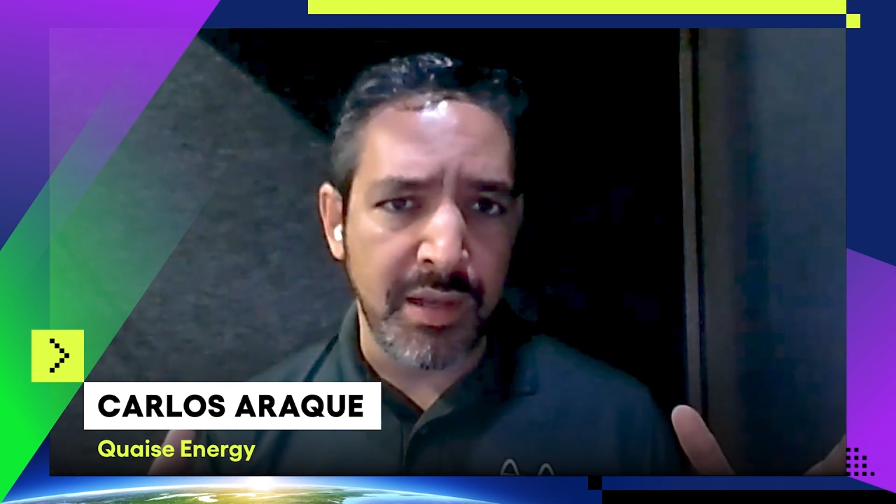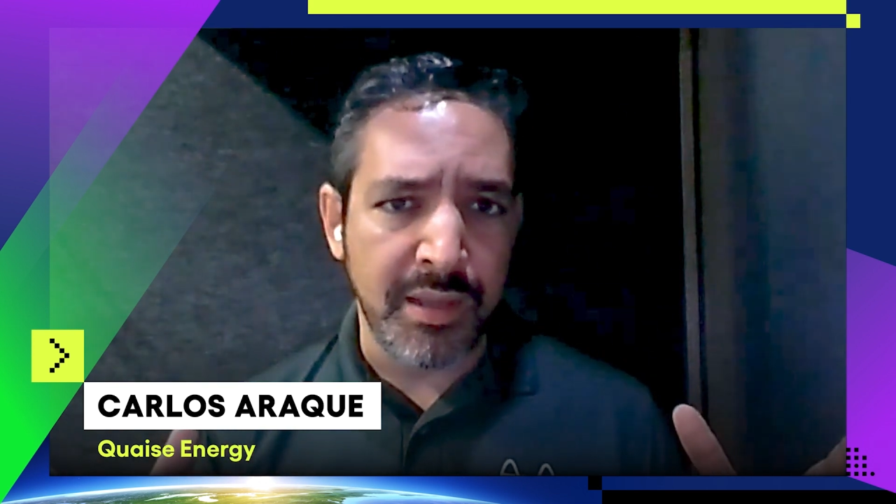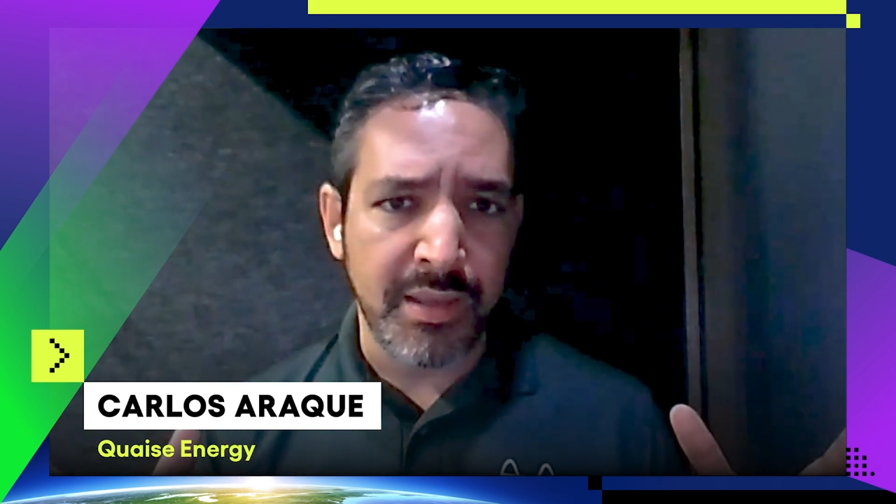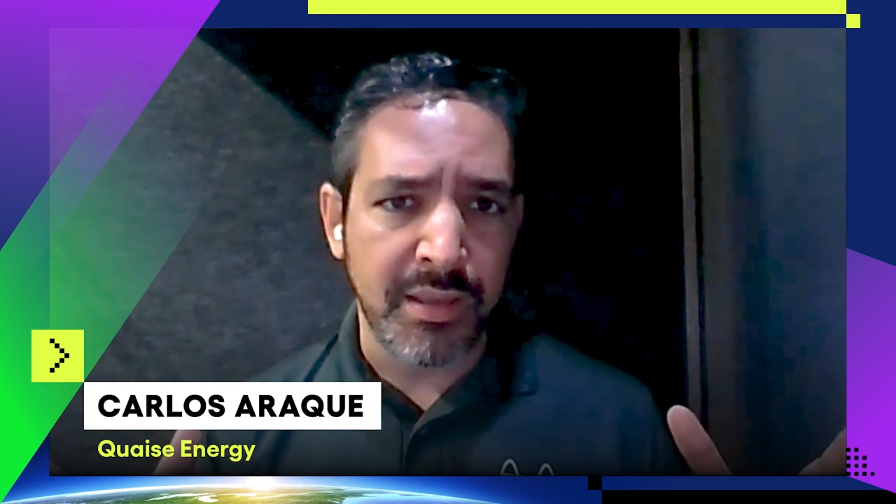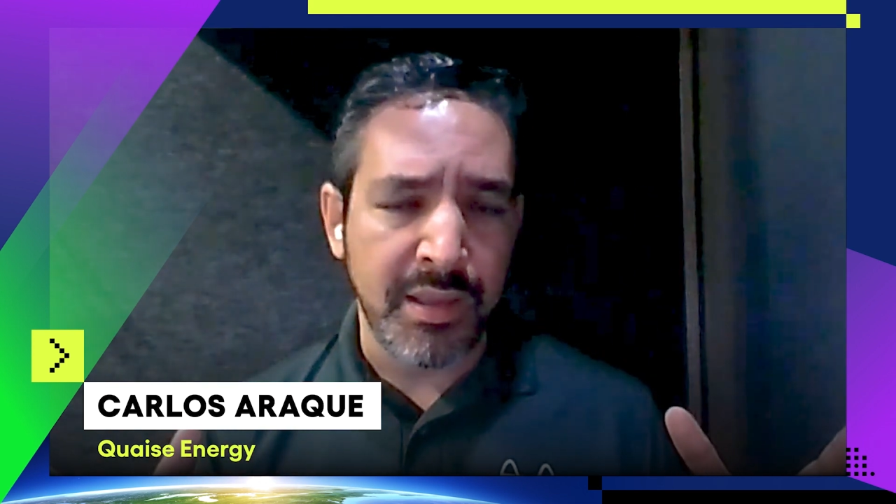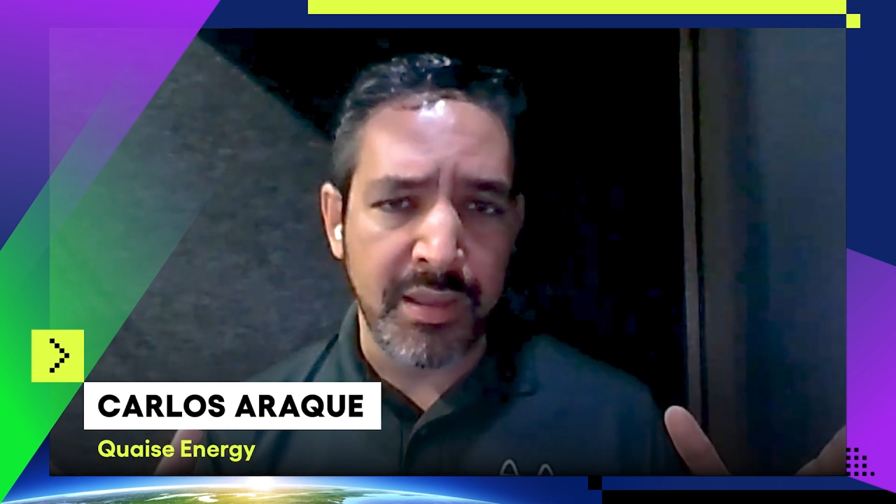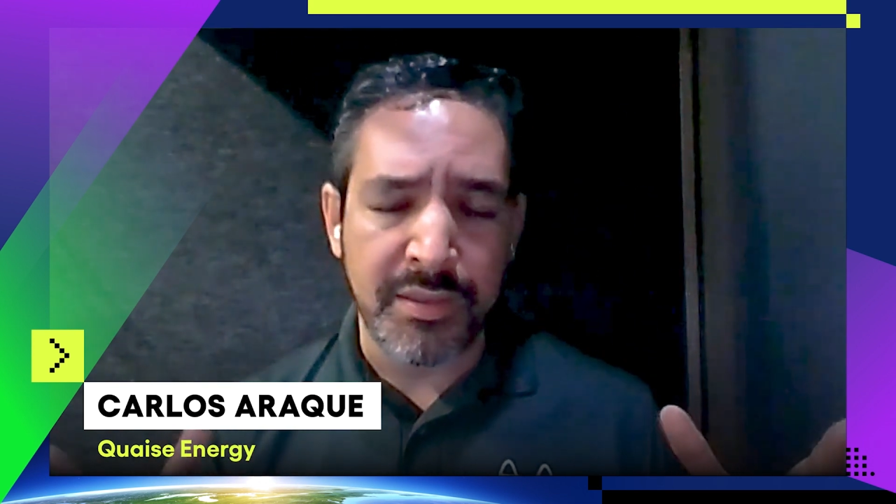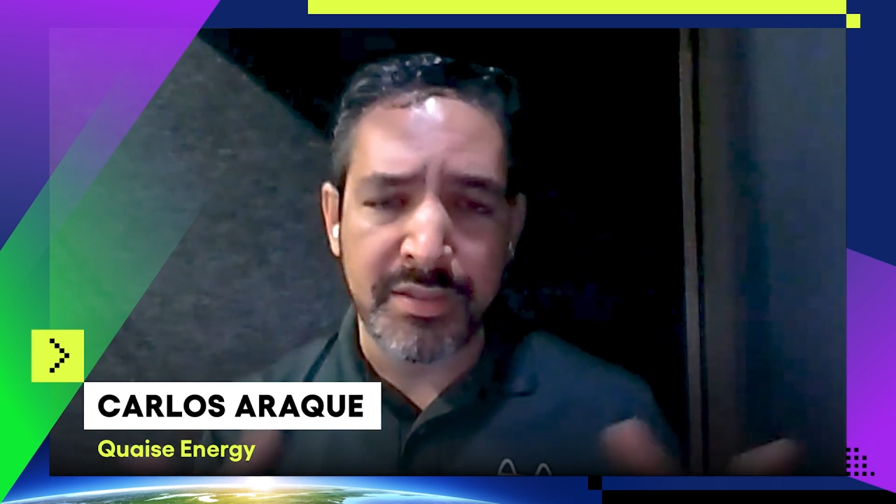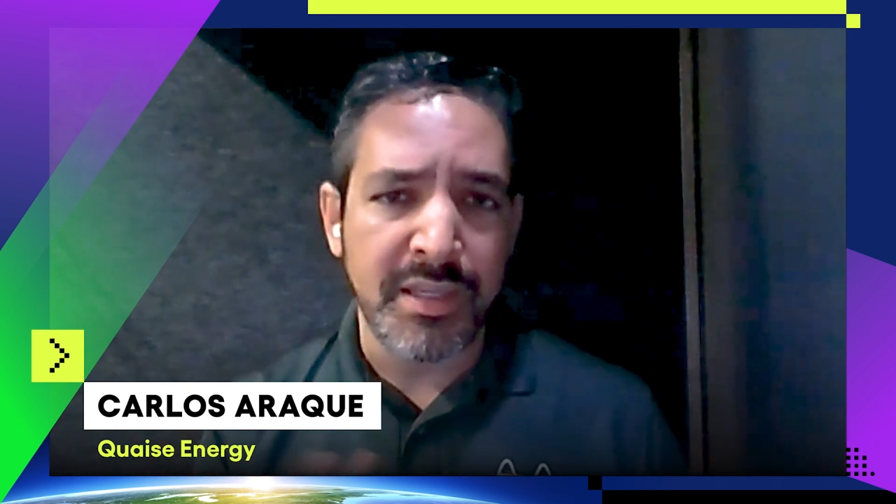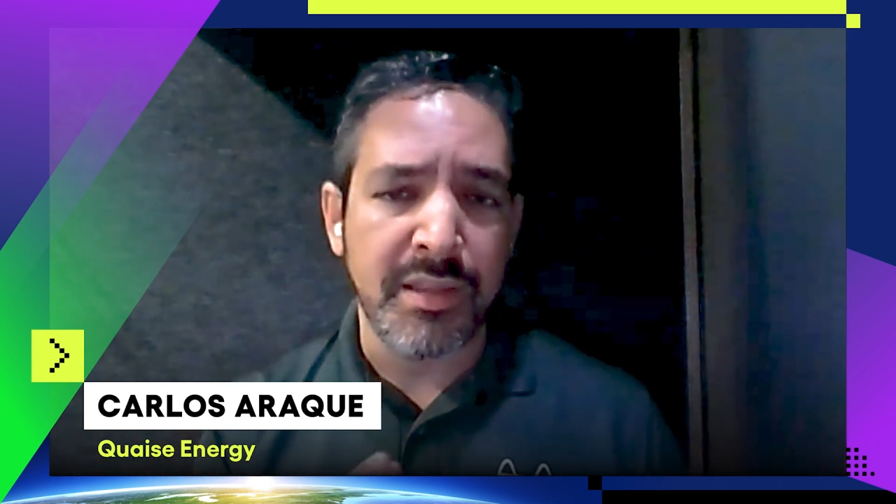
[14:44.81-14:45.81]
Like
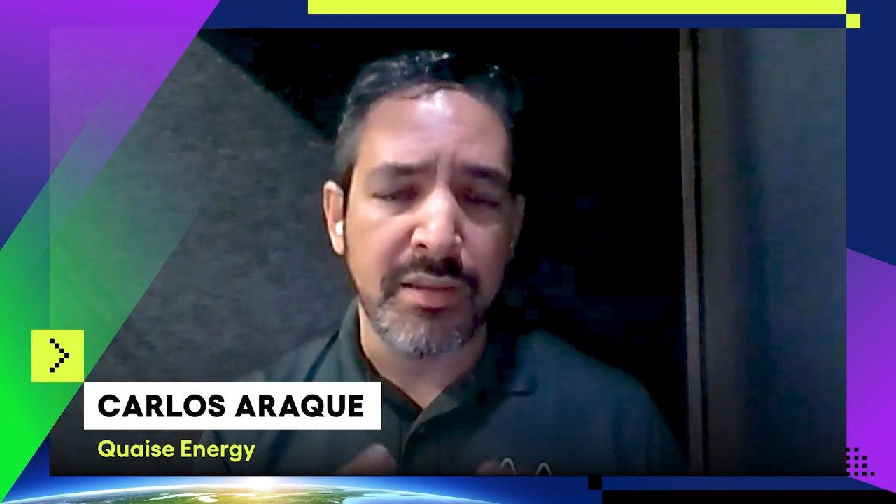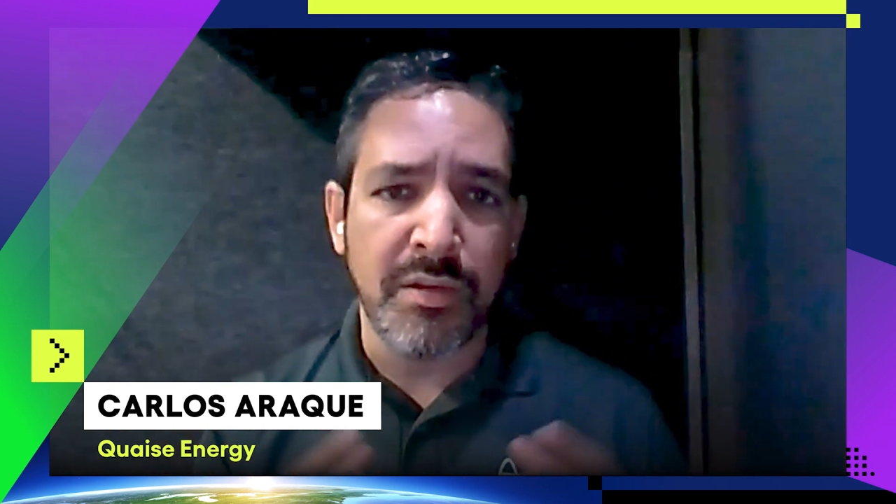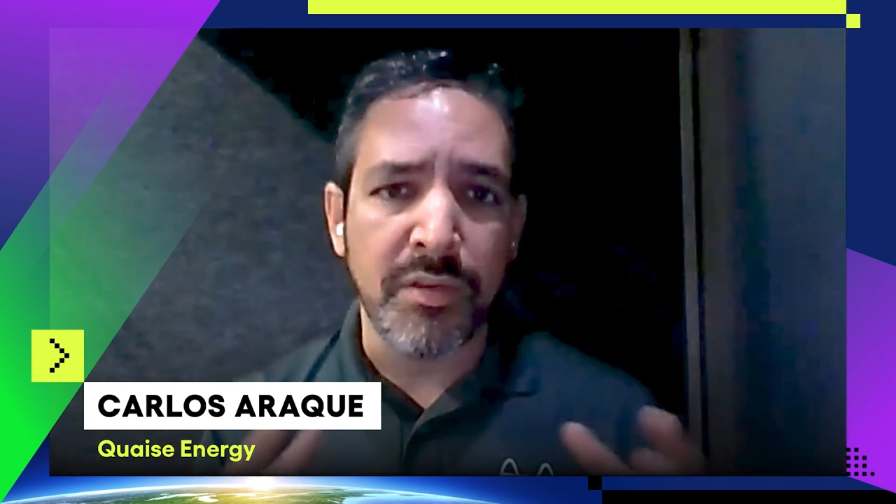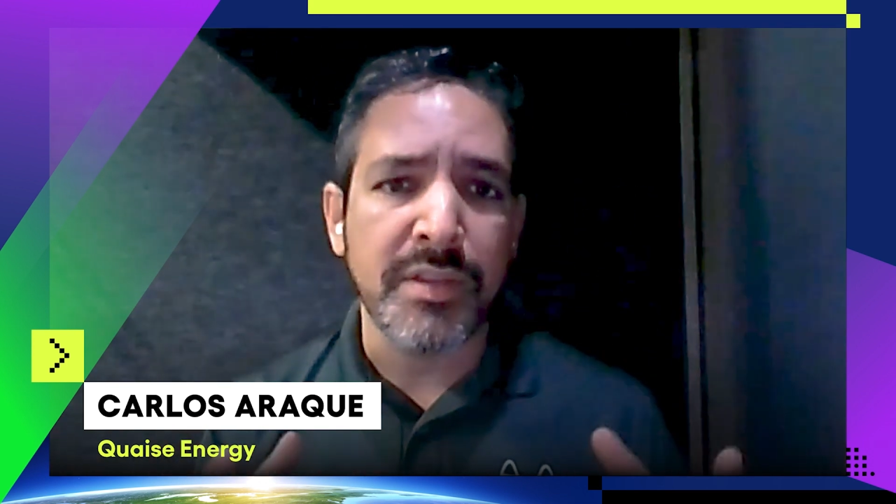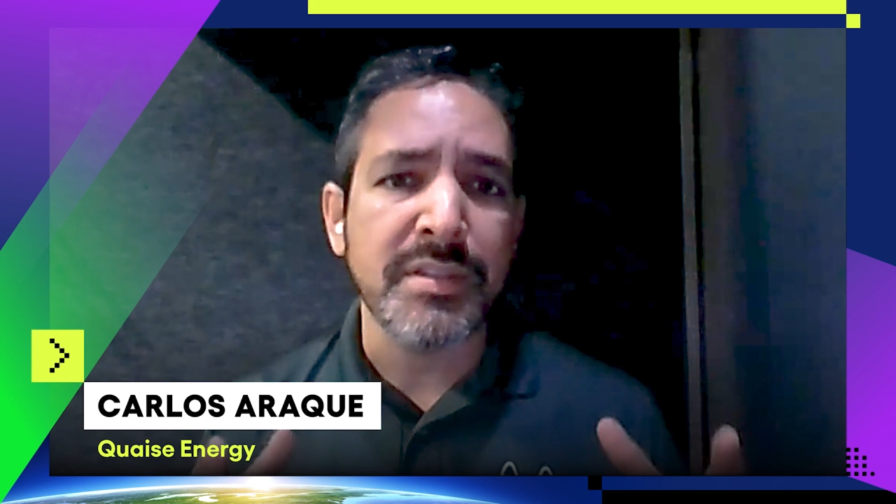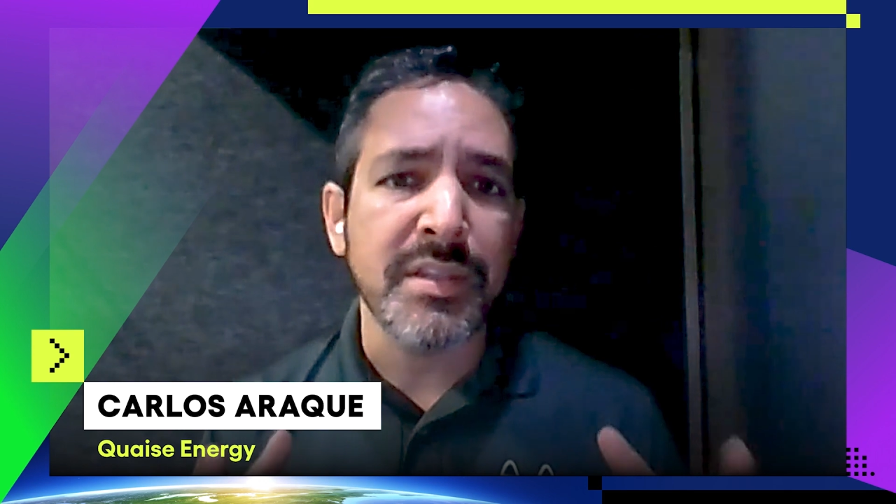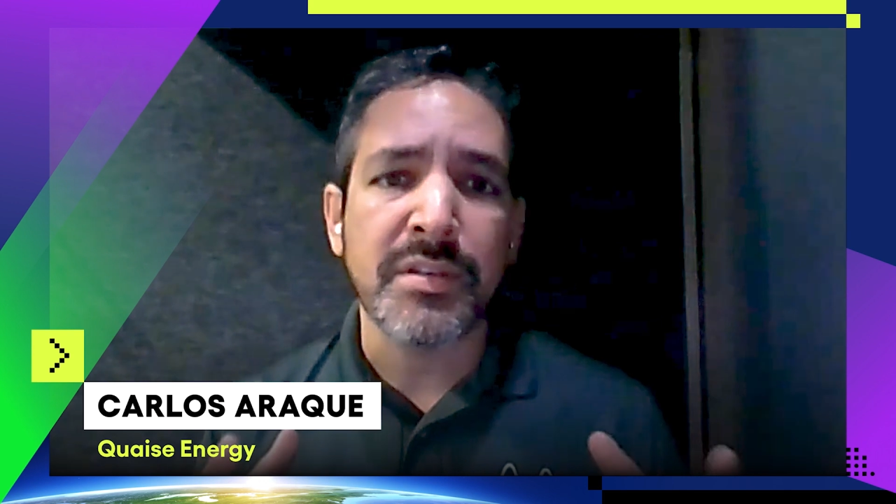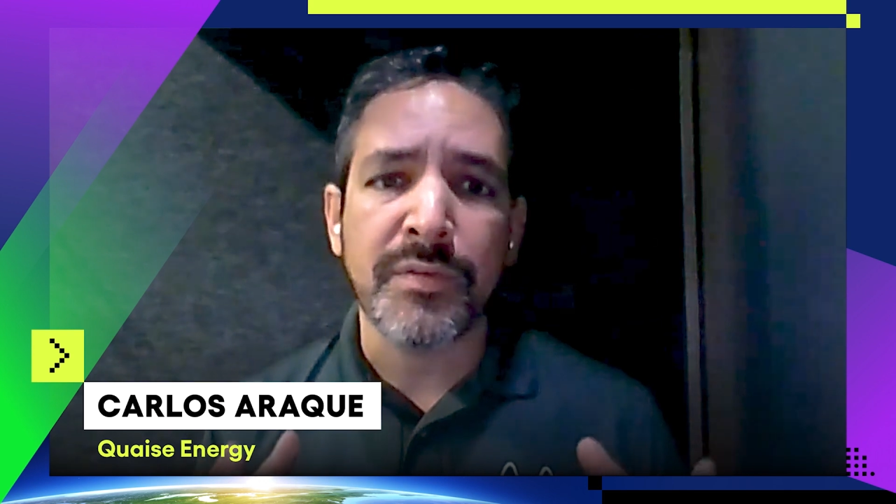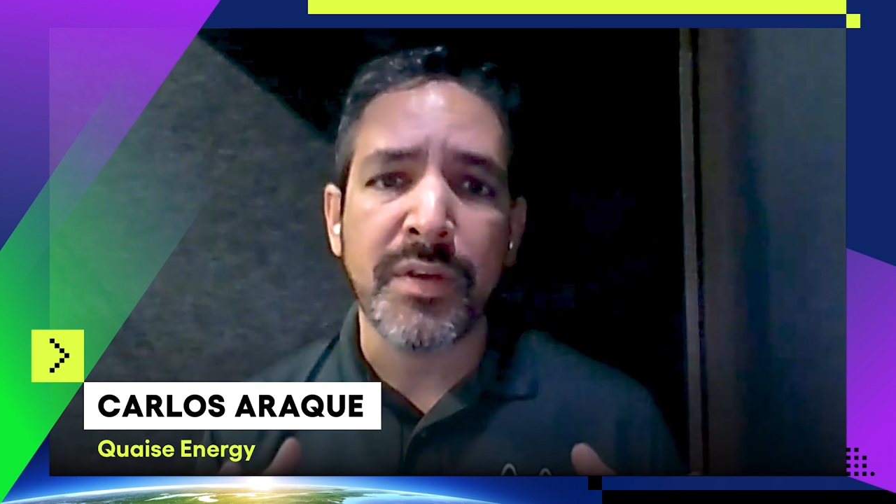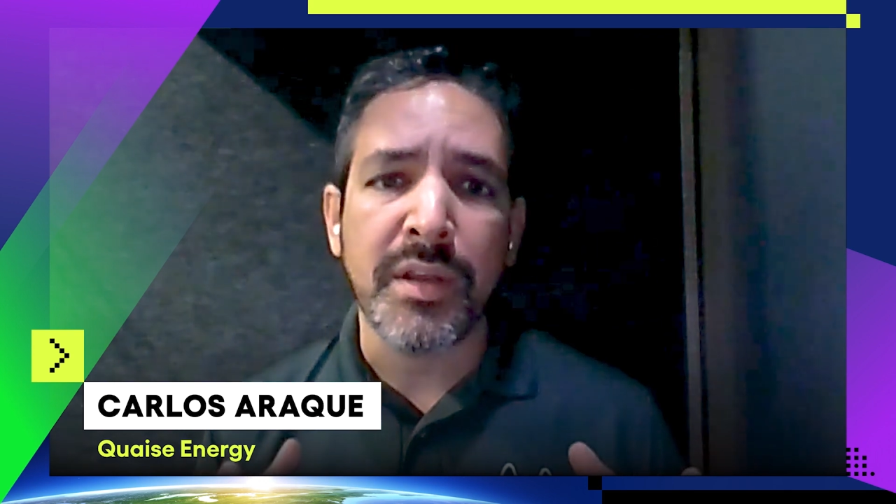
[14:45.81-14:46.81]
Kathy said, these
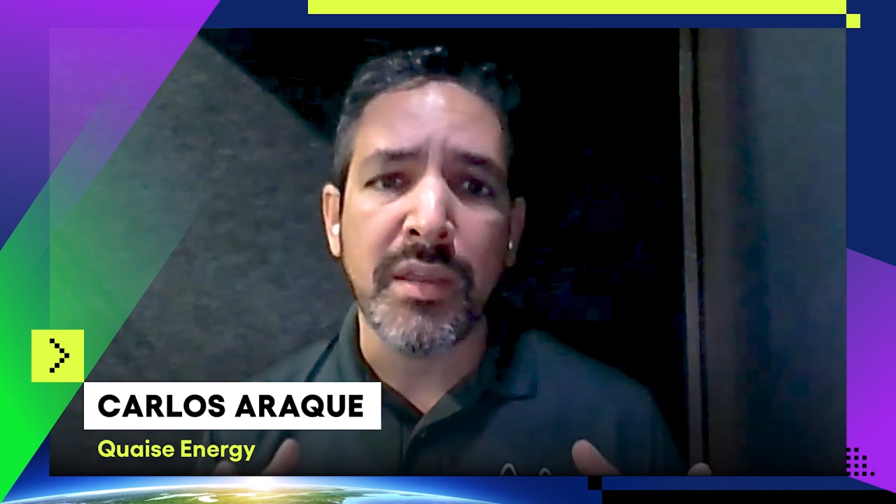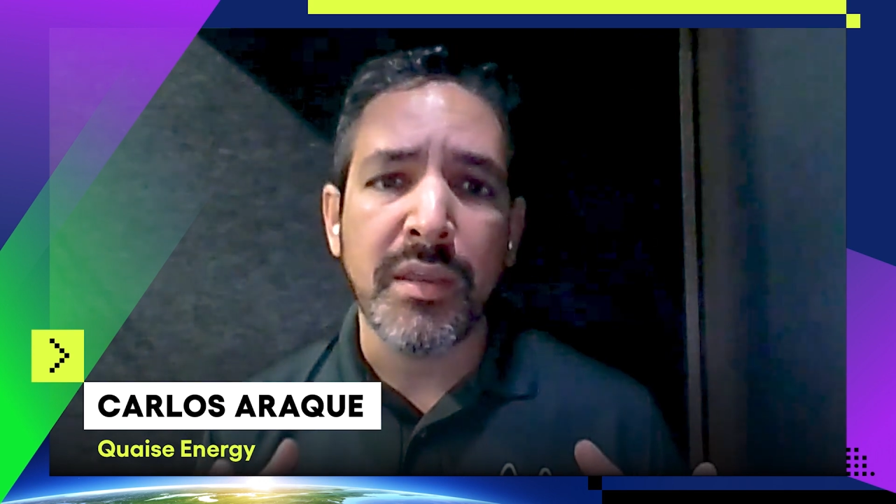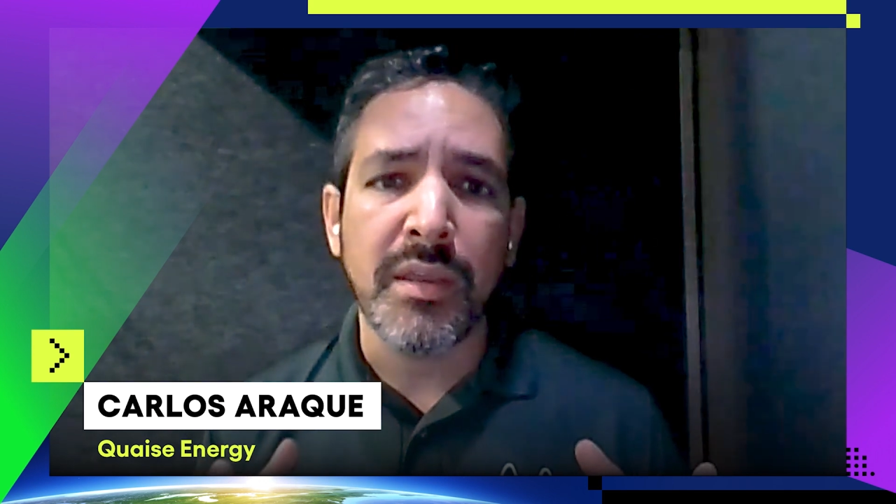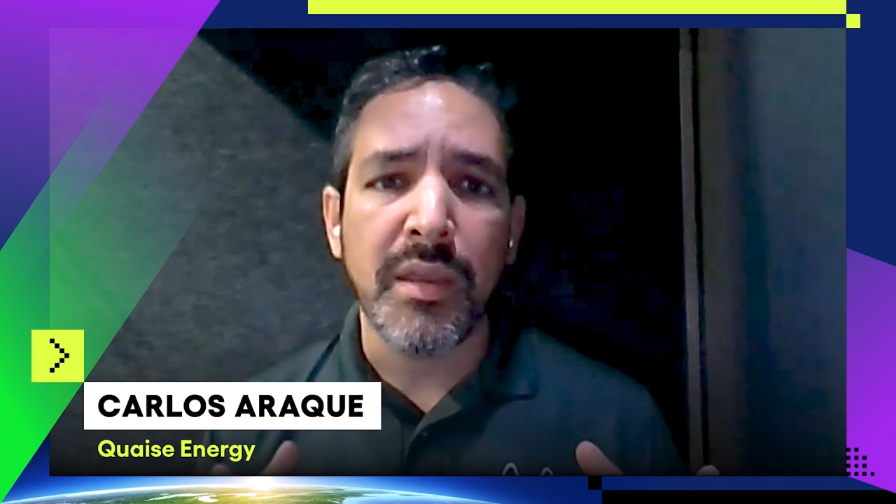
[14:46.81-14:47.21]
things are very